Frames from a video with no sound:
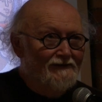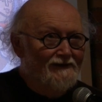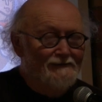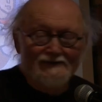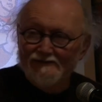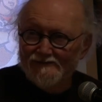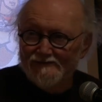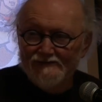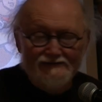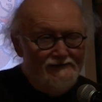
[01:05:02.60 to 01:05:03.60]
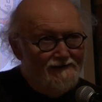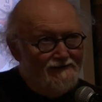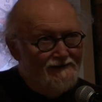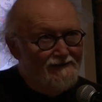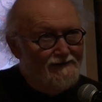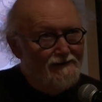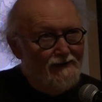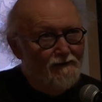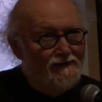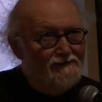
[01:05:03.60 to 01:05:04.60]
for coming. This is just
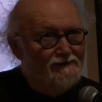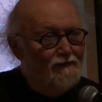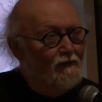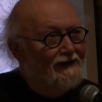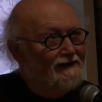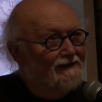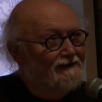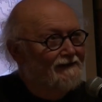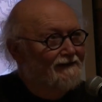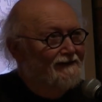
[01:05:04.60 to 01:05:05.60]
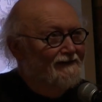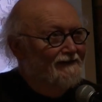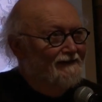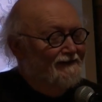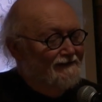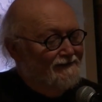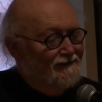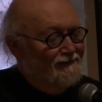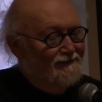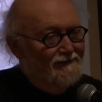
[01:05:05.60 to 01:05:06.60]
a wonderful way
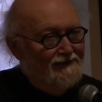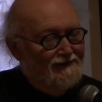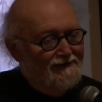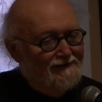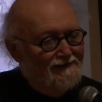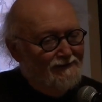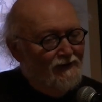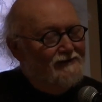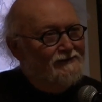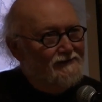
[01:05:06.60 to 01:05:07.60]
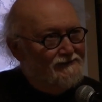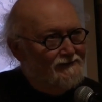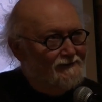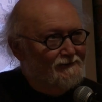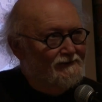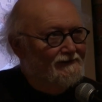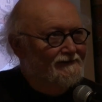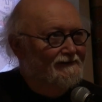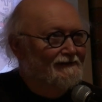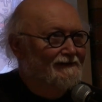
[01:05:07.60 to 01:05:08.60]
to launch this school.
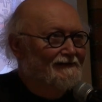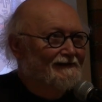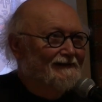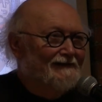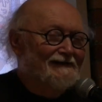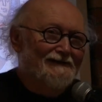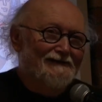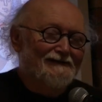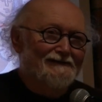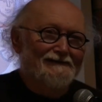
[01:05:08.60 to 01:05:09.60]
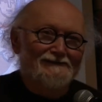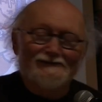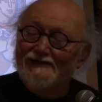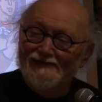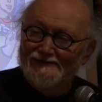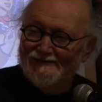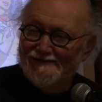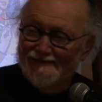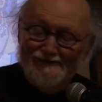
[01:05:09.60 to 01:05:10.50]
So thanks